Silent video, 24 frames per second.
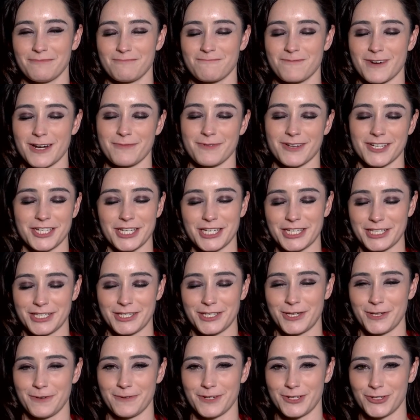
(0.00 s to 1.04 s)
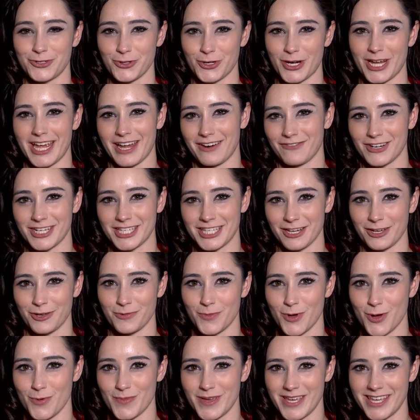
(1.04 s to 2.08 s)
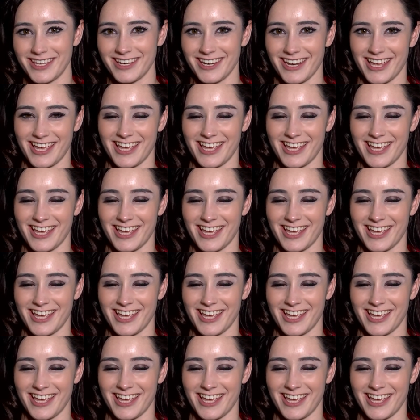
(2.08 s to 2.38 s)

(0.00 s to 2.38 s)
pretty much just to enjoy every single moment